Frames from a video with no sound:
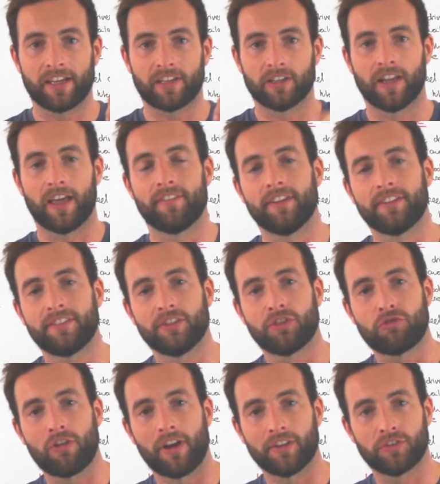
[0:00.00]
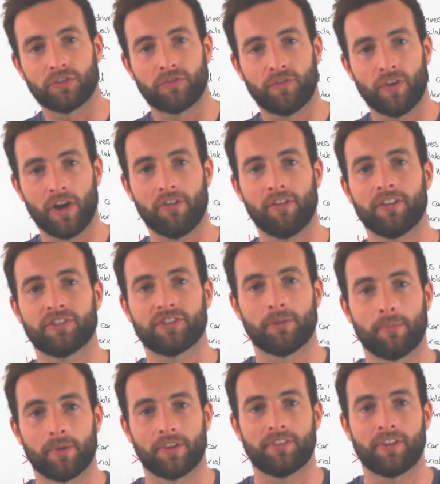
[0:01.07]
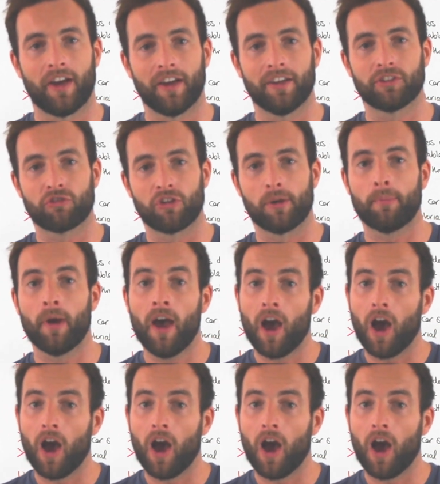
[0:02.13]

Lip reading: angle, and this is transferring some of the tyre's grip